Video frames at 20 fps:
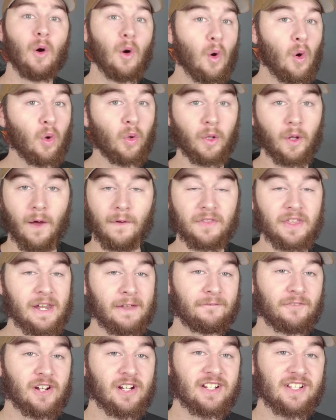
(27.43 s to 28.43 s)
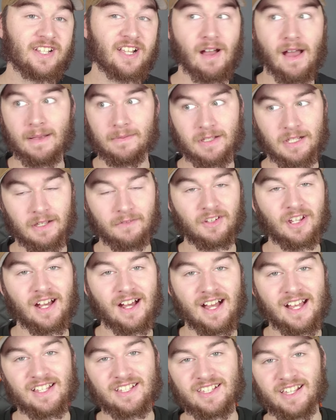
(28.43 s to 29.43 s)
all of the different types of
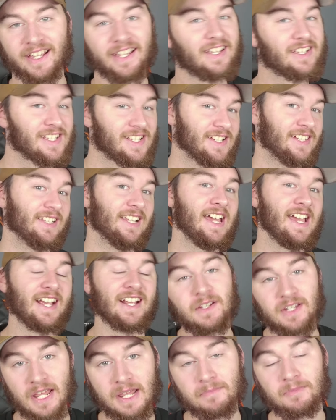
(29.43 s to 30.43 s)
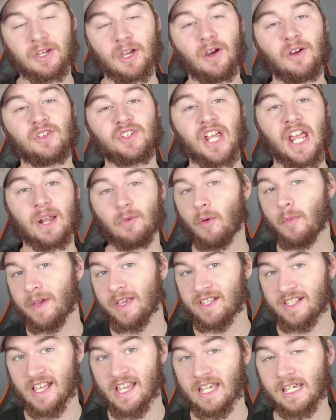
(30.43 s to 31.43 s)
cards like Select, Team Coach, and we'll be
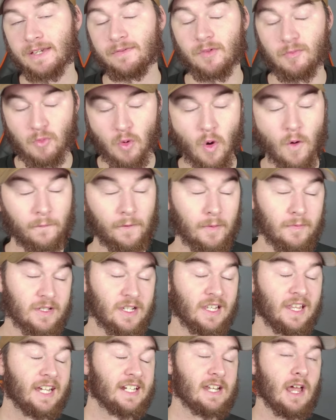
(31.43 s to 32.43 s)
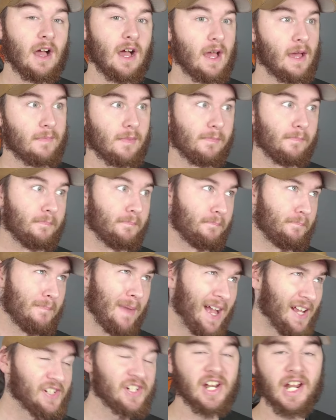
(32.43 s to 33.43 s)
seeing even more from Select, I'm
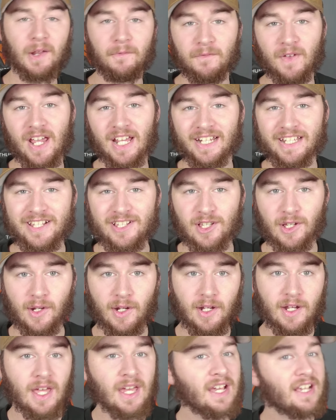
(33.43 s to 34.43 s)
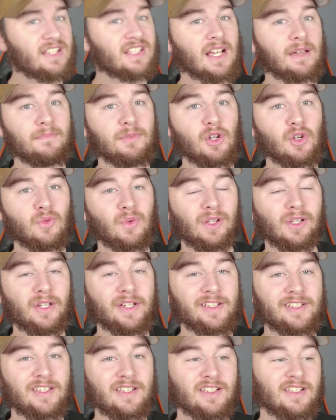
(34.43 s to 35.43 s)
imagining, fairly soon. Some new
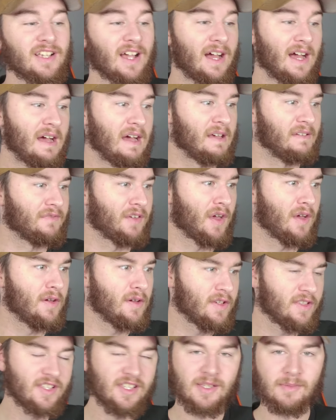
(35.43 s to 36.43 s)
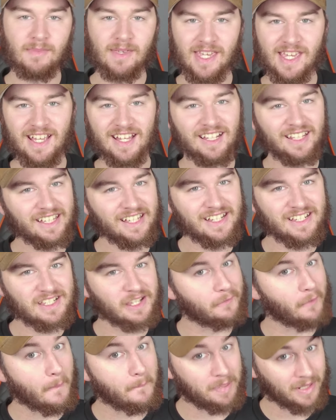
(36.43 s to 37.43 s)
releases. I've heard some inklings
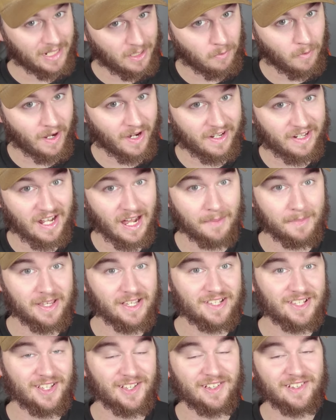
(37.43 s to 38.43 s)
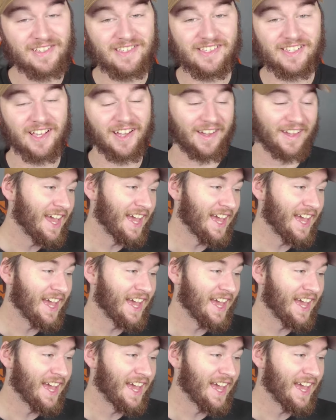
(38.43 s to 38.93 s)
of a big one coming soon, so